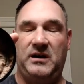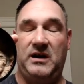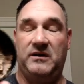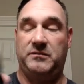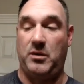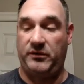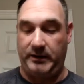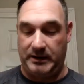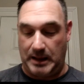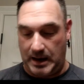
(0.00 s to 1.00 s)
is mostly
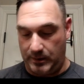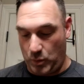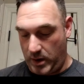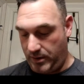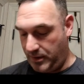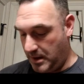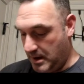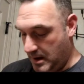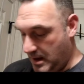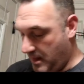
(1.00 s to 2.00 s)
in line with
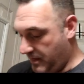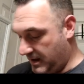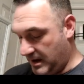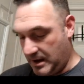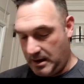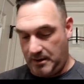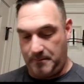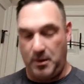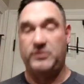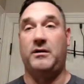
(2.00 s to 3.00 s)
the
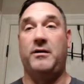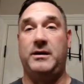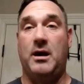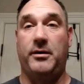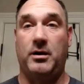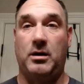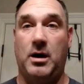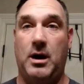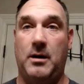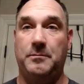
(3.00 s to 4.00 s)
most of the other
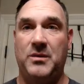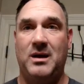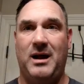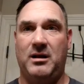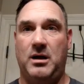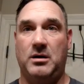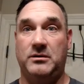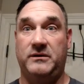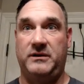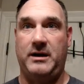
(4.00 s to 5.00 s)
I'll
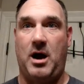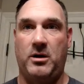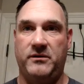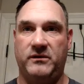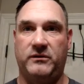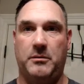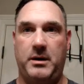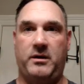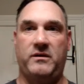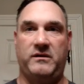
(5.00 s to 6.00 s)
say artisan soap
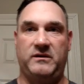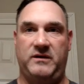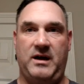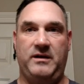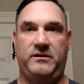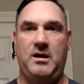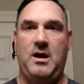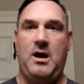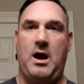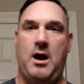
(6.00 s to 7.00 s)
makers these days.
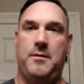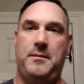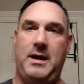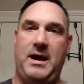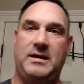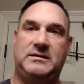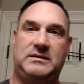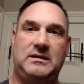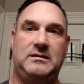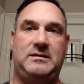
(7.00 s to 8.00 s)
It's
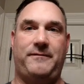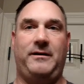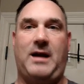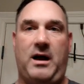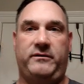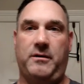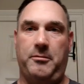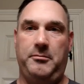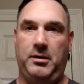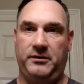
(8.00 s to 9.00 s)
definitely not a
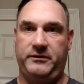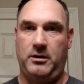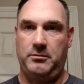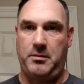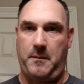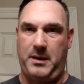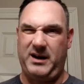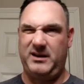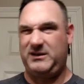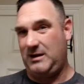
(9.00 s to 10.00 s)
triple milled soap, but
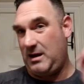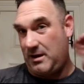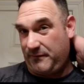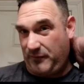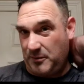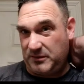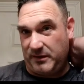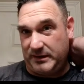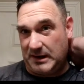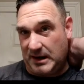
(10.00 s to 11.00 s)
it's firm to
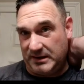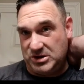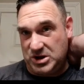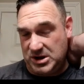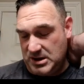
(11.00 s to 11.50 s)
the touch.